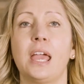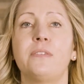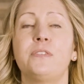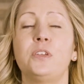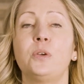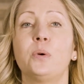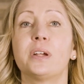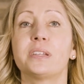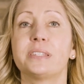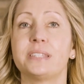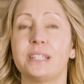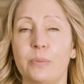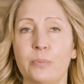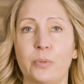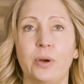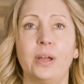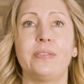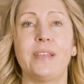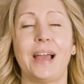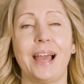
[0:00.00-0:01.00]
If you are
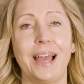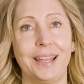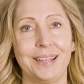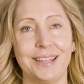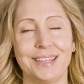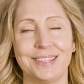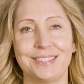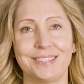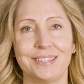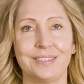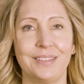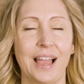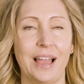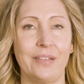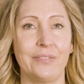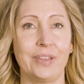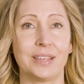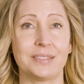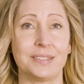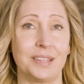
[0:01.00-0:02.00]
someone that is still
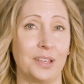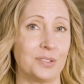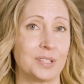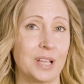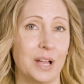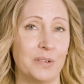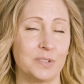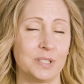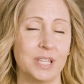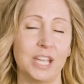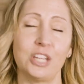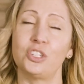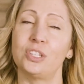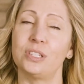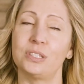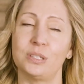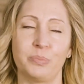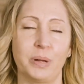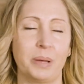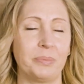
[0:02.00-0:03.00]
having sales
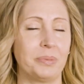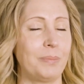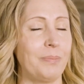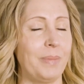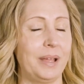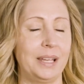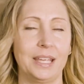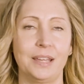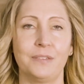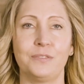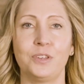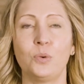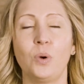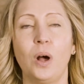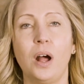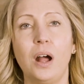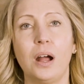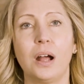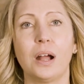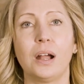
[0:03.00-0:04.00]
conversations, and probably many of you
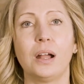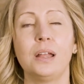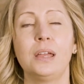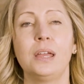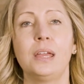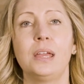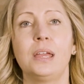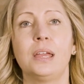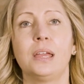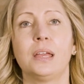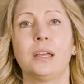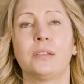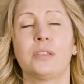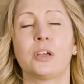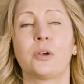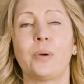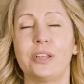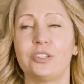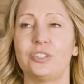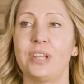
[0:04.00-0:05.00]
are,
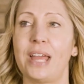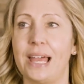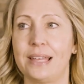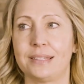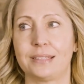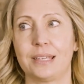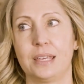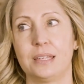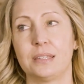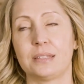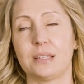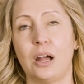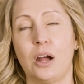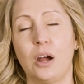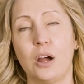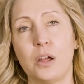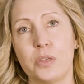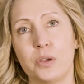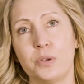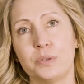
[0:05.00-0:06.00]
the question to ask is,
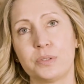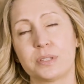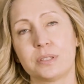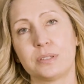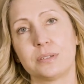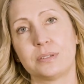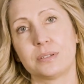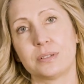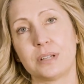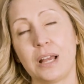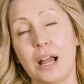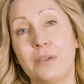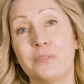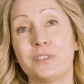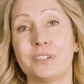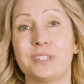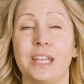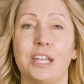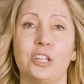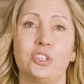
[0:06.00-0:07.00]
are those
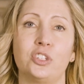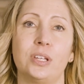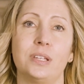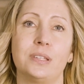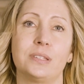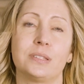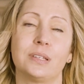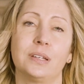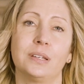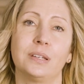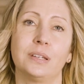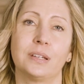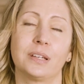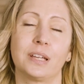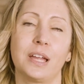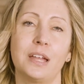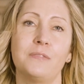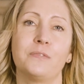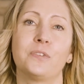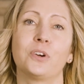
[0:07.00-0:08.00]
conversations
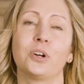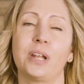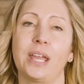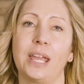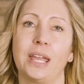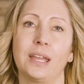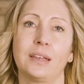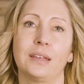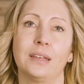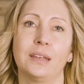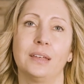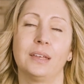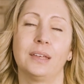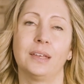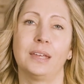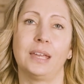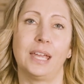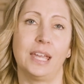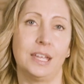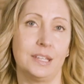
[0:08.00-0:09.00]
converting
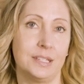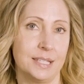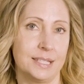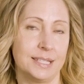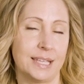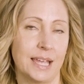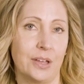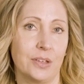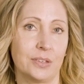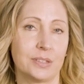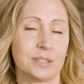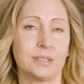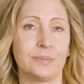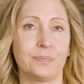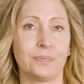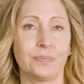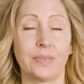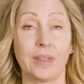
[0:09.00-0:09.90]
into sales?